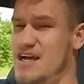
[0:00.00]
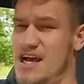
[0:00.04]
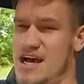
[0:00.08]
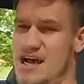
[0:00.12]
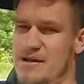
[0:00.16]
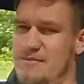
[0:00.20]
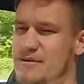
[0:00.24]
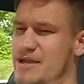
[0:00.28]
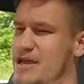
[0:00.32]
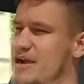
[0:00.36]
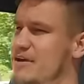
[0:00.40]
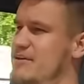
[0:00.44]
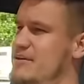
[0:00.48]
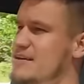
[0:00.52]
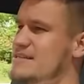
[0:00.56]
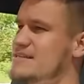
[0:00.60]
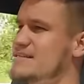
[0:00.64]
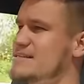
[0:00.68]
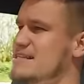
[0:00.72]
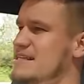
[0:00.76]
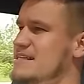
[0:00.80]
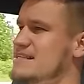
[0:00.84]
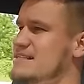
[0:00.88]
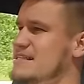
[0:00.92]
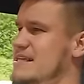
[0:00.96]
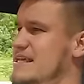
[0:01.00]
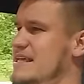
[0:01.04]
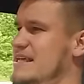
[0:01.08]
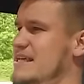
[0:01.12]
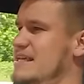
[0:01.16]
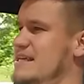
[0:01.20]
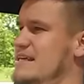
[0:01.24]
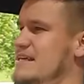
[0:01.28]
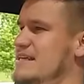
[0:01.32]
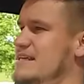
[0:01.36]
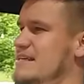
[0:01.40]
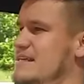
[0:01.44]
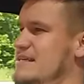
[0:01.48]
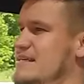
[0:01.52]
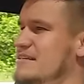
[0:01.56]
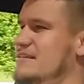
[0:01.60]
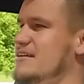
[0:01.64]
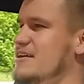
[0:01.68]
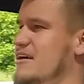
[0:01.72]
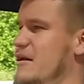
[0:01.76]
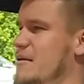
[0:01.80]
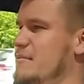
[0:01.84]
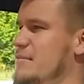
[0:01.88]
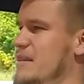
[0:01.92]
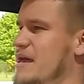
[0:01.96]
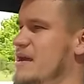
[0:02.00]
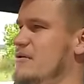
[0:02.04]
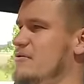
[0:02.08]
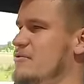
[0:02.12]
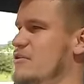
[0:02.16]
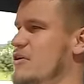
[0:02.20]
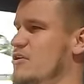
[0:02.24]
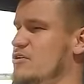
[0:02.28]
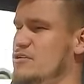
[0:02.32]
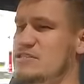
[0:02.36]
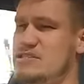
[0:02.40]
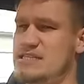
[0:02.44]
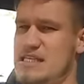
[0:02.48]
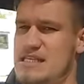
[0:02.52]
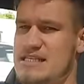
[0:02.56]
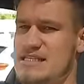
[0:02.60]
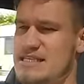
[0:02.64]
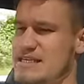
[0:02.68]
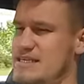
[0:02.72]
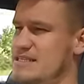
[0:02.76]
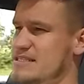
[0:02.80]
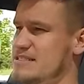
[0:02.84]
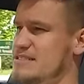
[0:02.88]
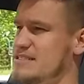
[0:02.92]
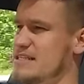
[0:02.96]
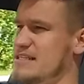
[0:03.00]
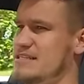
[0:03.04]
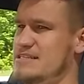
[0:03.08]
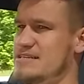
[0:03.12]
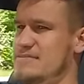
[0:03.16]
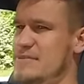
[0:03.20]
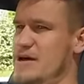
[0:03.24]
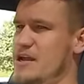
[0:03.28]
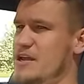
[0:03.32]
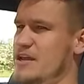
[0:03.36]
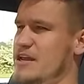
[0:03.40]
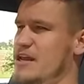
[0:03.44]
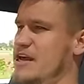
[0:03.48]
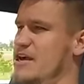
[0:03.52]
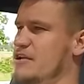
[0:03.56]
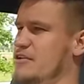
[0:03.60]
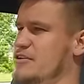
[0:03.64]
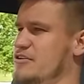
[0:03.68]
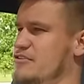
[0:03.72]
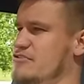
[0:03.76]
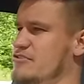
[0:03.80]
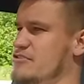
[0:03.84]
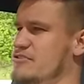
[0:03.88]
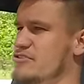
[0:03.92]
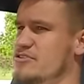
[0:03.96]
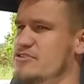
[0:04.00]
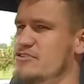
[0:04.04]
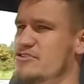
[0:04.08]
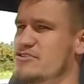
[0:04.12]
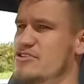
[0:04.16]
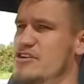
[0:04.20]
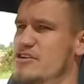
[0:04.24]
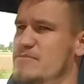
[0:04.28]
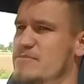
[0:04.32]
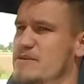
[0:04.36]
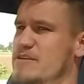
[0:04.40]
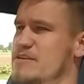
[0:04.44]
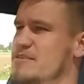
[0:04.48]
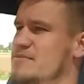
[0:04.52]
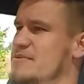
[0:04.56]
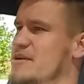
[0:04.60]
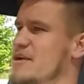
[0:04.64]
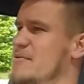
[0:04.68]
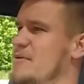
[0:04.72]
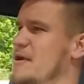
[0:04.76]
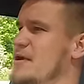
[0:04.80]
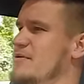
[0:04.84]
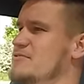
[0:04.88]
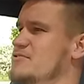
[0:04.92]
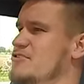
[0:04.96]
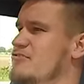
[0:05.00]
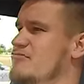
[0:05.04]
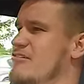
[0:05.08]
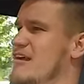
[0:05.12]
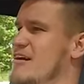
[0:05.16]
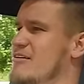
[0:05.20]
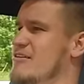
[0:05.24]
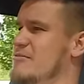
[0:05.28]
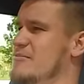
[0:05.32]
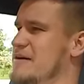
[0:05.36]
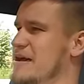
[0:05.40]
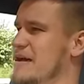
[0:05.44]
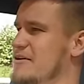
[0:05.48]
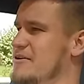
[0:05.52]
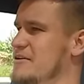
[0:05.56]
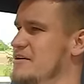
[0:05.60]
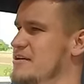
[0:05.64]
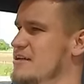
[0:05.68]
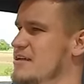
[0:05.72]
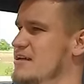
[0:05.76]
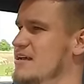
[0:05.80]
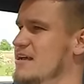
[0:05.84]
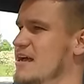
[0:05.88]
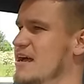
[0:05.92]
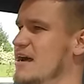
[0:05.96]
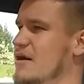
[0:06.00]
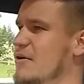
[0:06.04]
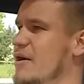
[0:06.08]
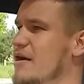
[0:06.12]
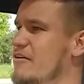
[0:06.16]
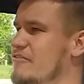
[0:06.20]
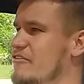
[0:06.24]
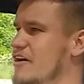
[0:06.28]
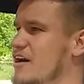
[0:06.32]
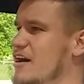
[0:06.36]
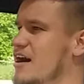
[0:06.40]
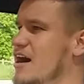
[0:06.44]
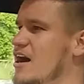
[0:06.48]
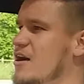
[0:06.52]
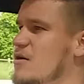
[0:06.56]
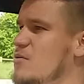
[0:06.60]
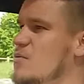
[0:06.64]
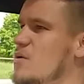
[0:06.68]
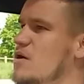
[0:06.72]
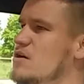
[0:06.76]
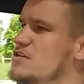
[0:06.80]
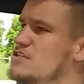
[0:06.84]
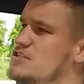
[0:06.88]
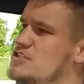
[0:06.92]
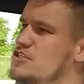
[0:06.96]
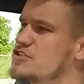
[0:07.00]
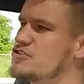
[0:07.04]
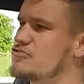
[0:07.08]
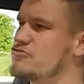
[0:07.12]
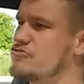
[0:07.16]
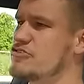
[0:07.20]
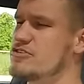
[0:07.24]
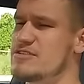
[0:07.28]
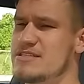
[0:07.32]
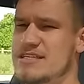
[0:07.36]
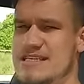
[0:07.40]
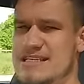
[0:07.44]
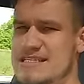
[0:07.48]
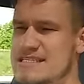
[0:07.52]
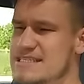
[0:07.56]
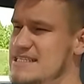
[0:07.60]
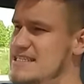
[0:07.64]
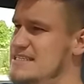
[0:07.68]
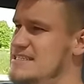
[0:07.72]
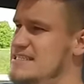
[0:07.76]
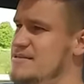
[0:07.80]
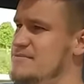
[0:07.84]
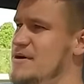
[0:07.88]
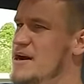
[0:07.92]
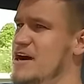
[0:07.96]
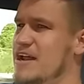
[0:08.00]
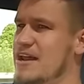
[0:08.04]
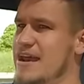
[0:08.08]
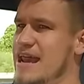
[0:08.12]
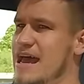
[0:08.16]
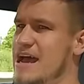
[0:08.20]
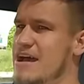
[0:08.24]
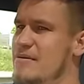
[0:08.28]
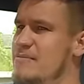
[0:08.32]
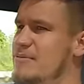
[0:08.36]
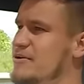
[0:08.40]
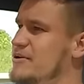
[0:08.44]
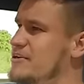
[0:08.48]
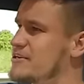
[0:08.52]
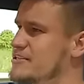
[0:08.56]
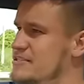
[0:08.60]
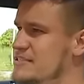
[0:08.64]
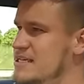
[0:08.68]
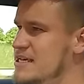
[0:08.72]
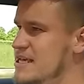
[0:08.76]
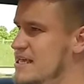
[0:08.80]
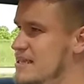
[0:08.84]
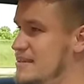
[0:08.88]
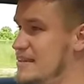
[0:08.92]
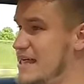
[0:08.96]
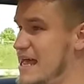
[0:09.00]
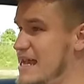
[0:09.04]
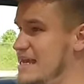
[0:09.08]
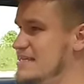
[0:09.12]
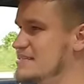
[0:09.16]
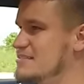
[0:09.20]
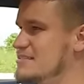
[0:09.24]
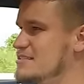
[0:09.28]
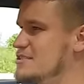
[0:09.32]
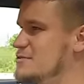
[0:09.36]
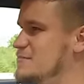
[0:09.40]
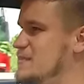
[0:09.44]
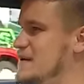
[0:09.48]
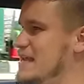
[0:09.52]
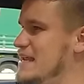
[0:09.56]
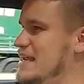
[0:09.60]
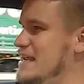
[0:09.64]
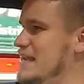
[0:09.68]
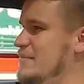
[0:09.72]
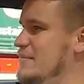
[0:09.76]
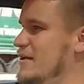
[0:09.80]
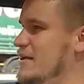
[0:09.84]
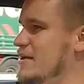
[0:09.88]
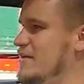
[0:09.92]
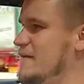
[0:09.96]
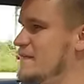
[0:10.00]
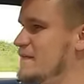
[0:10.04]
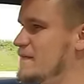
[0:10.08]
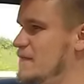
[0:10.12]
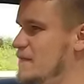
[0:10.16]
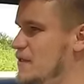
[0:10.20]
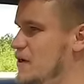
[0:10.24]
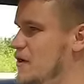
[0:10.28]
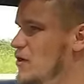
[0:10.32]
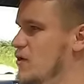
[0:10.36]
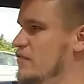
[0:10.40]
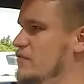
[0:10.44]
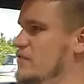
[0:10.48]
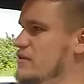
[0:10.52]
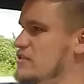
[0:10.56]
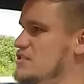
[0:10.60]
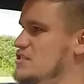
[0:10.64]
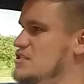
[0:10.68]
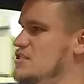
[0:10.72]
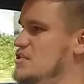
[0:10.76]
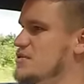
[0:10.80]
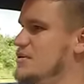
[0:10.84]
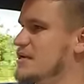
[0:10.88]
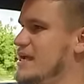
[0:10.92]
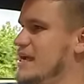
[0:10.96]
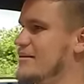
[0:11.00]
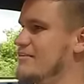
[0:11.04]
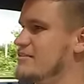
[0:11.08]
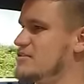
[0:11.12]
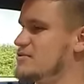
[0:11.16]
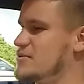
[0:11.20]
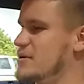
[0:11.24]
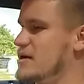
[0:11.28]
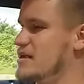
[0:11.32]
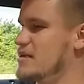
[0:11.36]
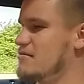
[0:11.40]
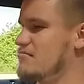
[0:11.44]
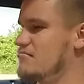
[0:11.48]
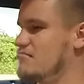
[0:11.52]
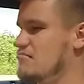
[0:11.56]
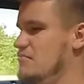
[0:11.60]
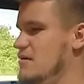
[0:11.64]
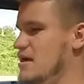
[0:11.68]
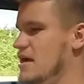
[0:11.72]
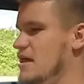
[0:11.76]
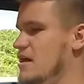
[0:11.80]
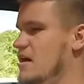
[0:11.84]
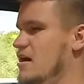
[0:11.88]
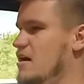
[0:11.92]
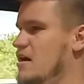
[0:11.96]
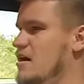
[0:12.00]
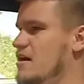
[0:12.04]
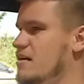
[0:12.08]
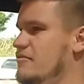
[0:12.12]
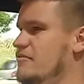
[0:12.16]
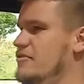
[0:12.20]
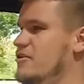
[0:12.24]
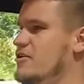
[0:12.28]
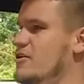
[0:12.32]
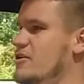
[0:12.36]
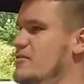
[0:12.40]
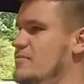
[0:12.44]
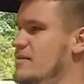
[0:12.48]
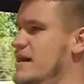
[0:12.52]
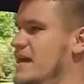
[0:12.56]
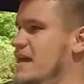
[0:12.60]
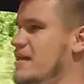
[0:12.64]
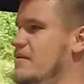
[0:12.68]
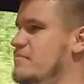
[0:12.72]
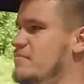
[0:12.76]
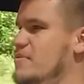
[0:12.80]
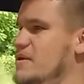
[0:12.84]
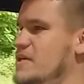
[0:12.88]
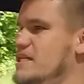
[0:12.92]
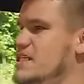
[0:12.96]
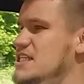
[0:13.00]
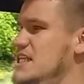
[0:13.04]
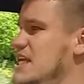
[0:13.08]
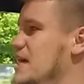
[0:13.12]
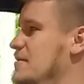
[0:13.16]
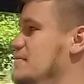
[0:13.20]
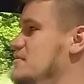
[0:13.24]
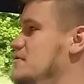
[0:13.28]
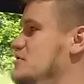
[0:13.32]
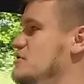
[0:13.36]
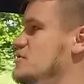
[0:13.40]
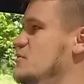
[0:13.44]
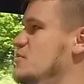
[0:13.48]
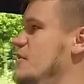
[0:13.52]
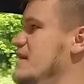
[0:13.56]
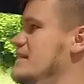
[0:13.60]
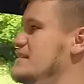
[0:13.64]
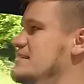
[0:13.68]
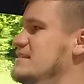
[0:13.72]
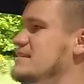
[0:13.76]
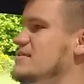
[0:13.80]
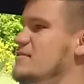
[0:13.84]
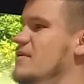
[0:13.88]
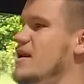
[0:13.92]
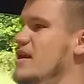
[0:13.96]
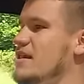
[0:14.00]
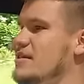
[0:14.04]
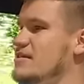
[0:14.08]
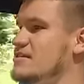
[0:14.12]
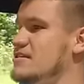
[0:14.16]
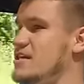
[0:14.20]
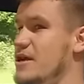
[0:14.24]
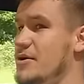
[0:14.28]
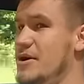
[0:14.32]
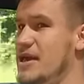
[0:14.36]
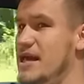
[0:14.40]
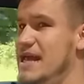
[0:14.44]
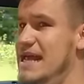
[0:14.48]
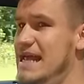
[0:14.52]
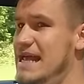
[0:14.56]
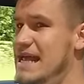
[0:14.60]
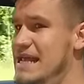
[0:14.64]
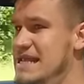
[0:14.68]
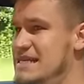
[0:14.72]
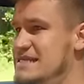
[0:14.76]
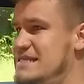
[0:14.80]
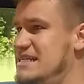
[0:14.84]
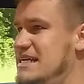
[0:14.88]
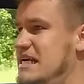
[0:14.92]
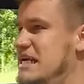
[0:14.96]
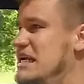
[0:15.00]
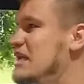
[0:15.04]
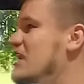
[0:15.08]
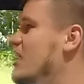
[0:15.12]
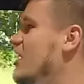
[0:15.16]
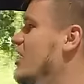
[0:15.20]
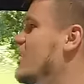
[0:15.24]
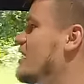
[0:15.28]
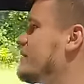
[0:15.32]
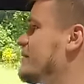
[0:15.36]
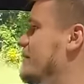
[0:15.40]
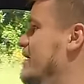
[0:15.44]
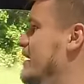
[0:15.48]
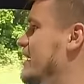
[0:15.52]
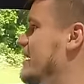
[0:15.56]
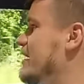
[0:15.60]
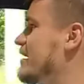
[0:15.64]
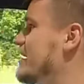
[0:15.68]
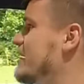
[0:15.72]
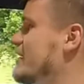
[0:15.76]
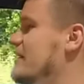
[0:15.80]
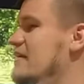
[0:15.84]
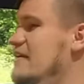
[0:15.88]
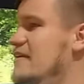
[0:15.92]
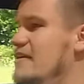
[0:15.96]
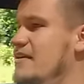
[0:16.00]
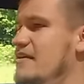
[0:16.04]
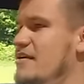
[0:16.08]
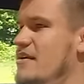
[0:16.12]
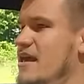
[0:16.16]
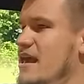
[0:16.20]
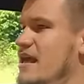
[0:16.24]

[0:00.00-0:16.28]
I'm currently sitting, um, now not sitting at sixty mile an hour on the cruise control because I'm coming up to a roundabout. However, I was just cruising at sixty mile an hour because that is the speed limit on this dual carriageway, and I have got my M P G up to twenty-one, so it is climbing